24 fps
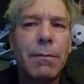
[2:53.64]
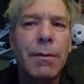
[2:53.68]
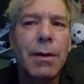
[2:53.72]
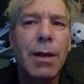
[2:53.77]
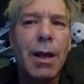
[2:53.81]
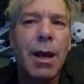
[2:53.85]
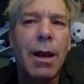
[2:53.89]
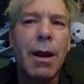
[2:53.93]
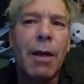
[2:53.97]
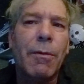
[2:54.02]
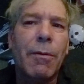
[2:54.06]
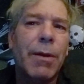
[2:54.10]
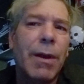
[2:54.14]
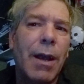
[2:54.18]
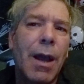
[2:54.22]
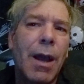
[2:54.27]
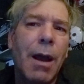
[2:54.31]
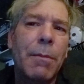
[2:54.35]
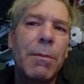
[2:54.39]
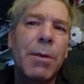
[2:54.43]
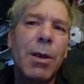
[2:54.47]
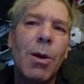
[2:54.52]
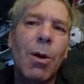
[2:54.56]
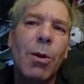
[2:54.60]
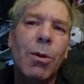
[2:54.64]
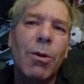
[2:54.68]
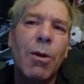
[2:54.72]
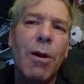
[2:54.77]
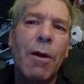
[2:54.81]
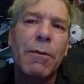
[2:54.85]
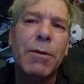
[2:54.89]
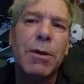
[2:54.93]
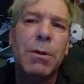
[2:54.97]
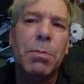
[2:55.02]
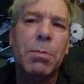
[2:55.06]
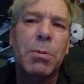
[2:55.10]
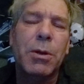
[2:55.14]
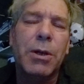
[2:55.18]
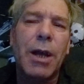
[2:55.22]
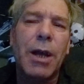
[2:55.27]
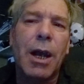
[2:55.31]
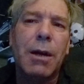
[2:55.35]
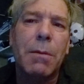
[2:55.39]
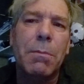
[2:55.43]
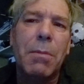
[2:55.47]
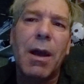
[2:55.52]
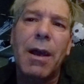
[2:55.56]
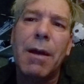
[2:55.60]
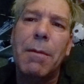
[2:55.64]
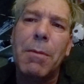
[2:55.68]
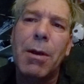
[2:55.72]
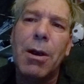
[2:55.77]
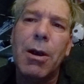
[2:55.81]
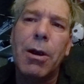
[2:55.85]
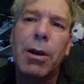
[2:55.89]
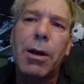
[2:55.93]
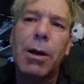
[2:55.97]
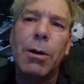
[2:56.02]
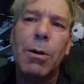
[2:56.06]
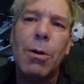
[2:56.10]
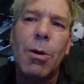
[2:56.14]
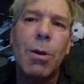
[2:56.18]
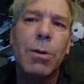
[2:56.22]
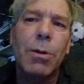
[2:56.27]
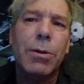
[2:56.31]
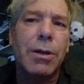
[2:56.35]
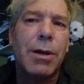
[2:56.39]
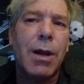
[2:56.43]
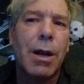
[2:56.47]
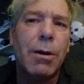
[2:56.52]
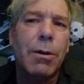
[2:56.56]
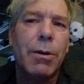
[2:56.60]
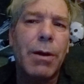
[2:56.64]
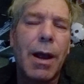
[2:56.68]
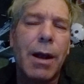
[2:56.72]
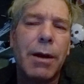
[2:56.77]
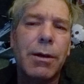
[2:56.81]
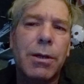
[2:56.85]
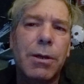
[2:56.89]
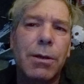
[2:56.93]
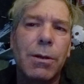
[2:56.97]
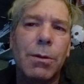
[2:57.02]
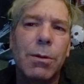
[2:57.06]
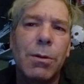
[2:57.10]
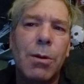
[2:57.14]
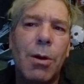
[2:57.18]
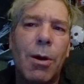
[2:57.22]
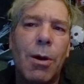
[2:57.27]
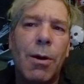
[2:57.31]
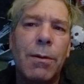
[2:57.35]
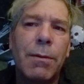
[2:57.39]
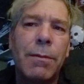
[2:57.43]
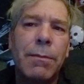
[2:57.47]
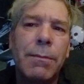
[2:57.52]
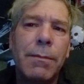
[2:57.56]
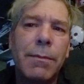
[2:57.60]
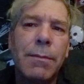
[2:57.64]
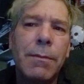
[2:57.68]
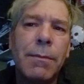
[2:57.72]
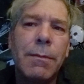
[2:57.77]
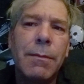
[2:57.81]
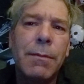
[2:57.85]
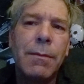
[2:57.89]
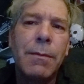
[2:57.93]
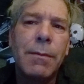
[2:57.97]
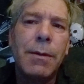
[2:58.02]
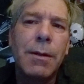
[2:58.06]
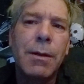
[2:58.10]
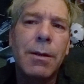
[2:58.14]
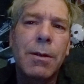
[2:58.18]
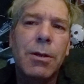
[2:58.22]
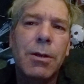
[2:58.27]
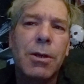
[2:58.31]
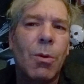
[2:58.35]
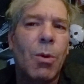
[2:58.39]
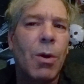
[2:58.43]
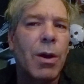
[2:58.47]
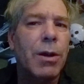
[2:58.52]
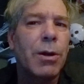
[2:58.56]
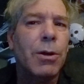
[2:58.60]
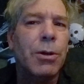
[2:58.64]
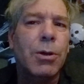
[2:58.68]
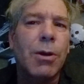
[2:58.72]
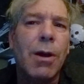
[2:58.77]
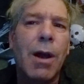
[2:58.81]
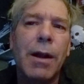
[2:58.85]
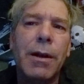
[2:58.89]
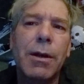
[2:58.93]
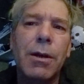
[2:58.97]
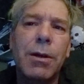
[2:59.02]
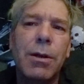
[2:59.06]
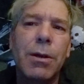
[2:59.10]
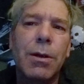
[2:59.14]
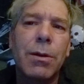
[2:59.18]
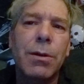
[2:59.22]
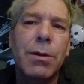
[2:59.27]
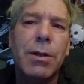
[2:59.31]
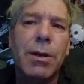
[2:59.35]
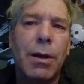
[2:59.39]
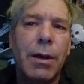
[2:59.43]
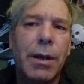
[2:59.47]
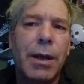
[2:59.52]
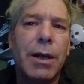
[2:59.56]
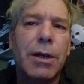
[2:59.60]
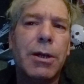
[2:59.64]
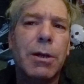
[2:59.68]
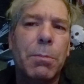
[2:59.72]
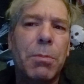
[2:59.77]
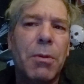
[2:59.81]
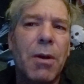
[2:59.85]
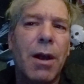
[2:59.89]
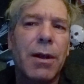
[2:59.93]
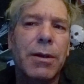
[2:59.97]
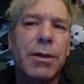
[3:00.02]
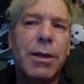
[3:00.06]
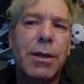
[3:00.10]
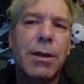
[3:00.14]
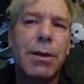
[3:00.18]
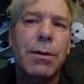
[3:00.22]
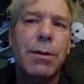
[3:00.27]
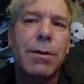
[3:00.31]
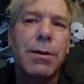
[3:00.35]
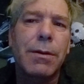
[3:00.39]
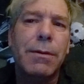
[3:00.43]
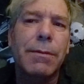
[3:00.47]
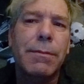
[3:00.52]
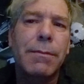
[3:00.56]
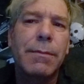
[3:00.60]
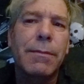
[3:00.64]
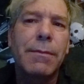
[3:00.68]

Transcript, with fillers: And everything I'm the owner of is protected by American laws and international law. So what you're trying to do is going to get you prosecuted.